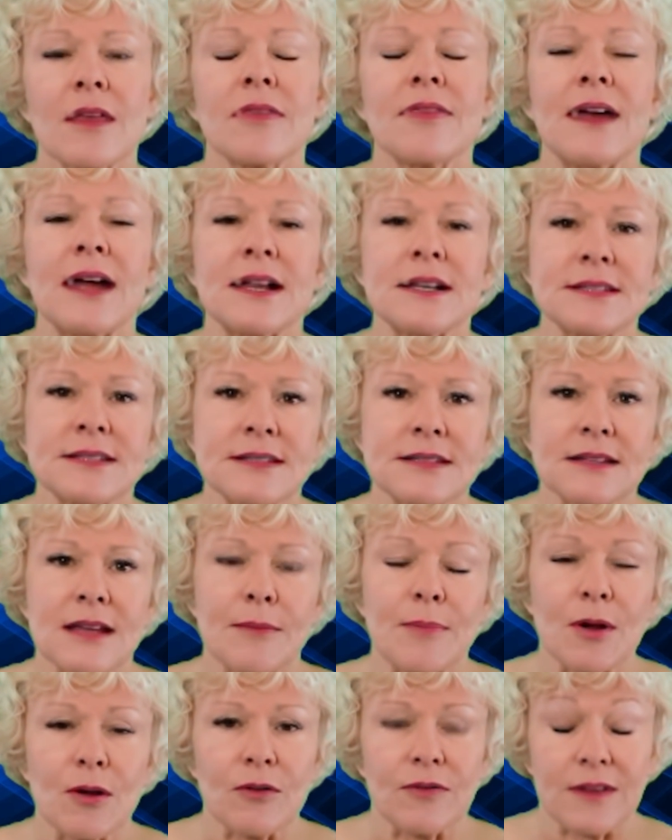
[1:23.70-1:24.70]
That's
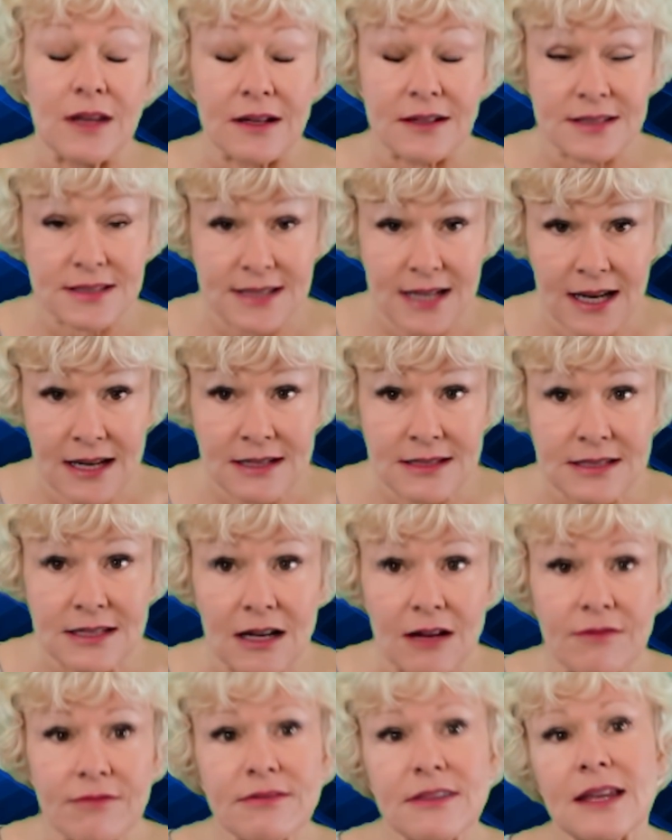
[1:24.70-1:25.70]
about the extent
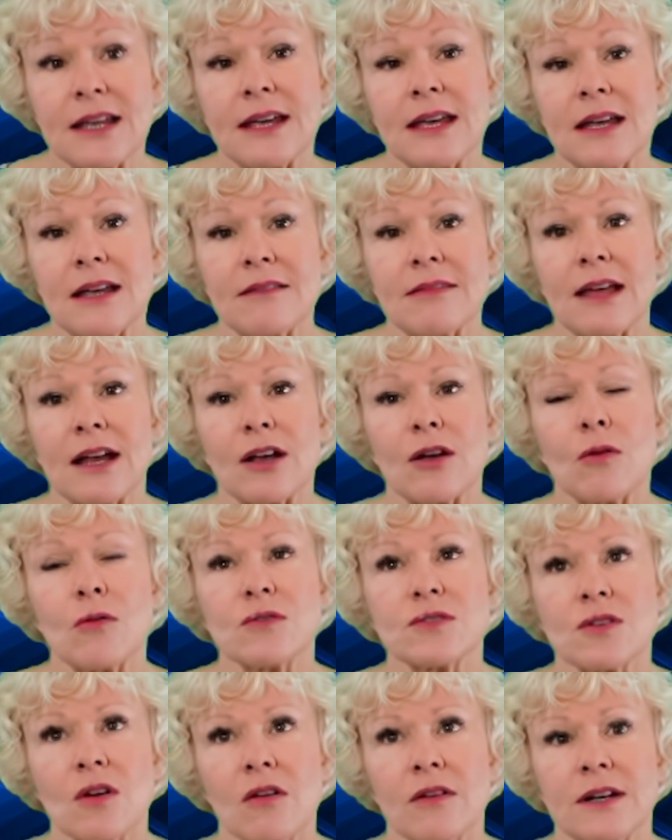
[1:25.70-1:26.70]
of thinking that
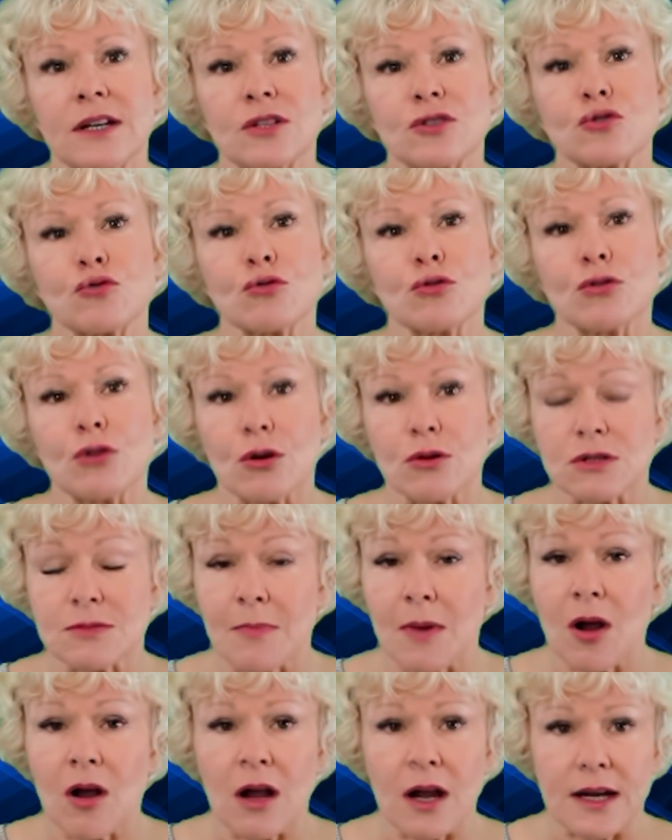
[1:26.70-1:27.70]
goes on in Trudeau's
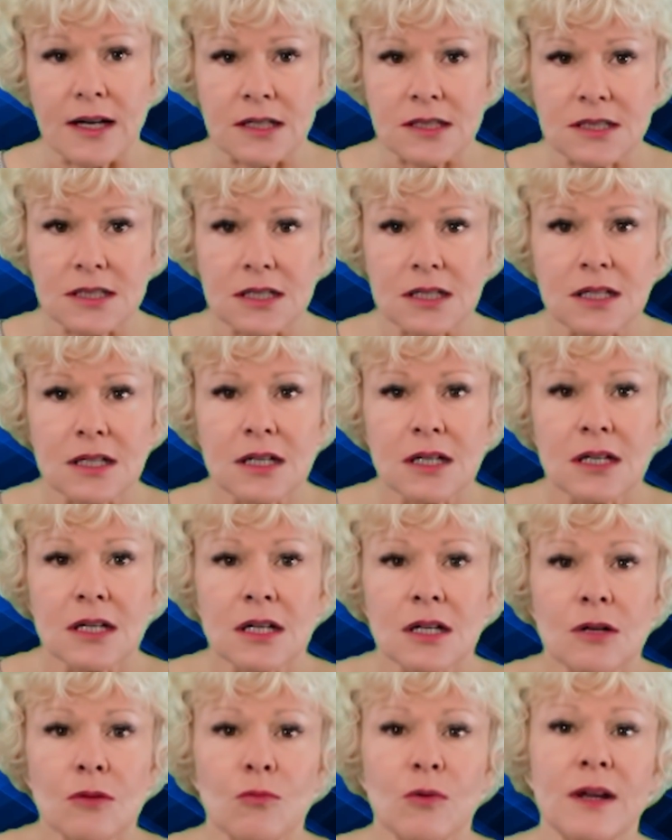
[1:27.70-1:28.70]
mind.
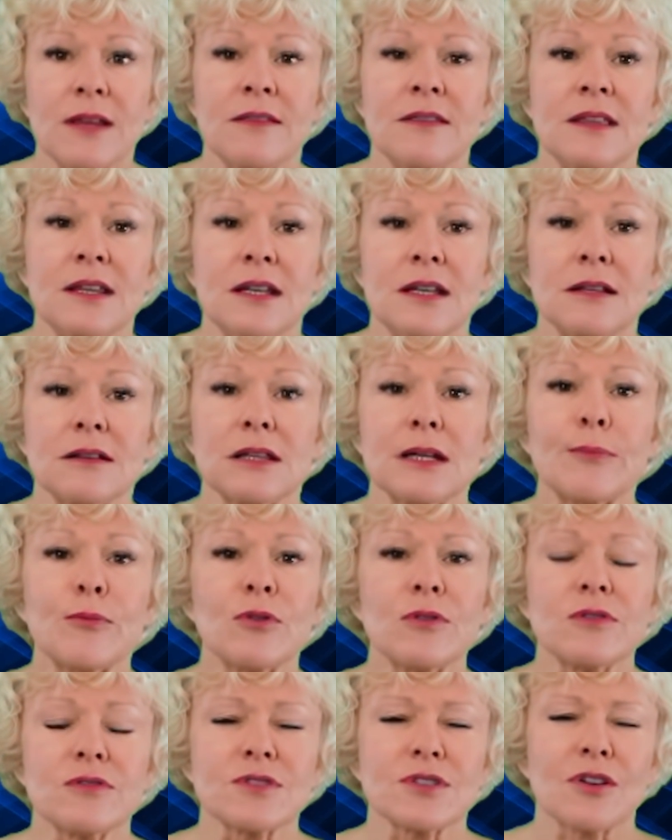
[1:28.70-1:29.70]
When the
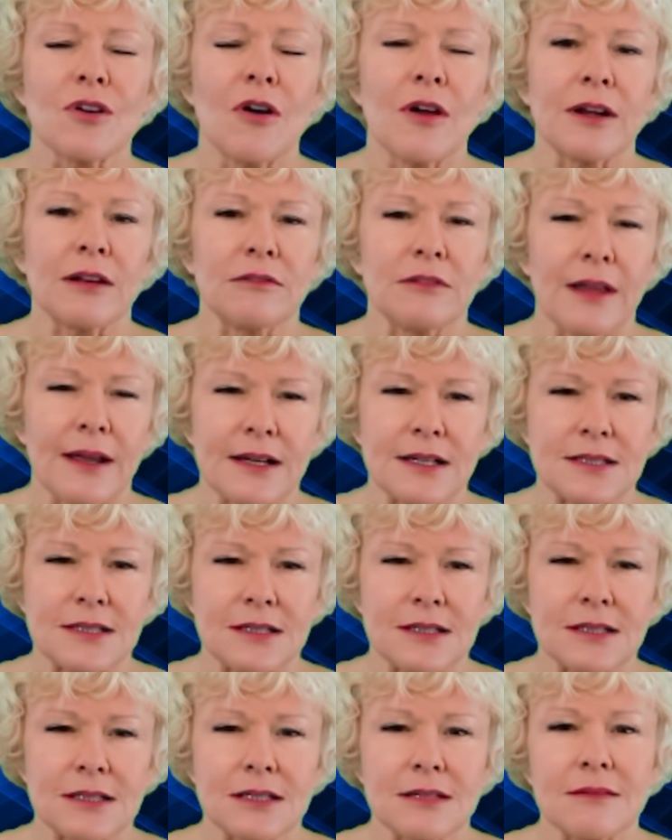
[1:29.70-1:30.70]
Liberals got
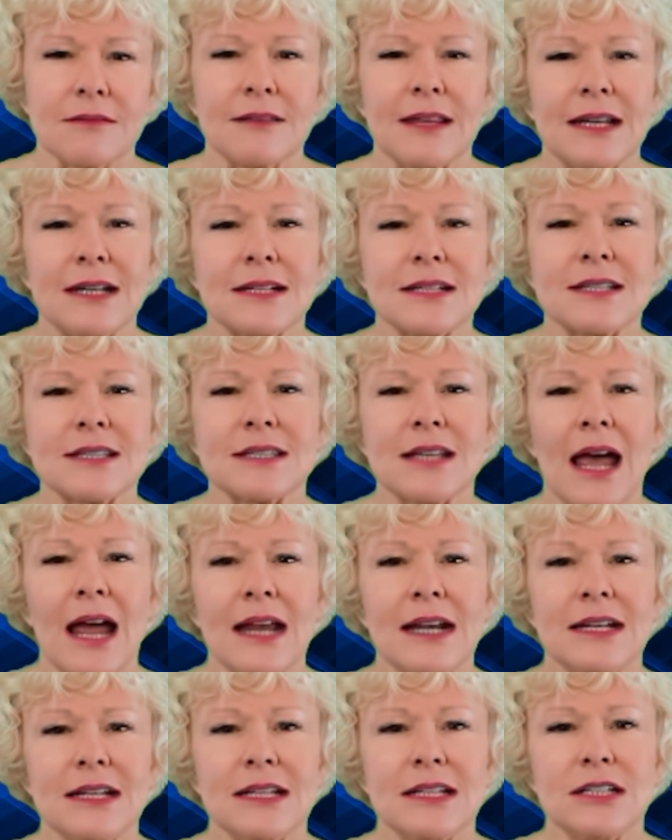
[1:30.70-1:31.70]
elected, they
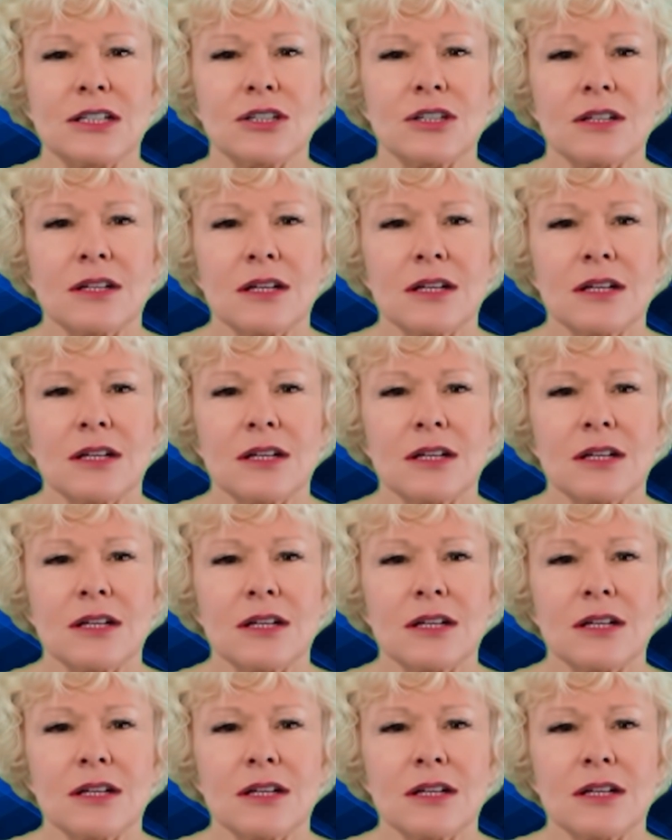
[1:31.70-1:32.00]
decided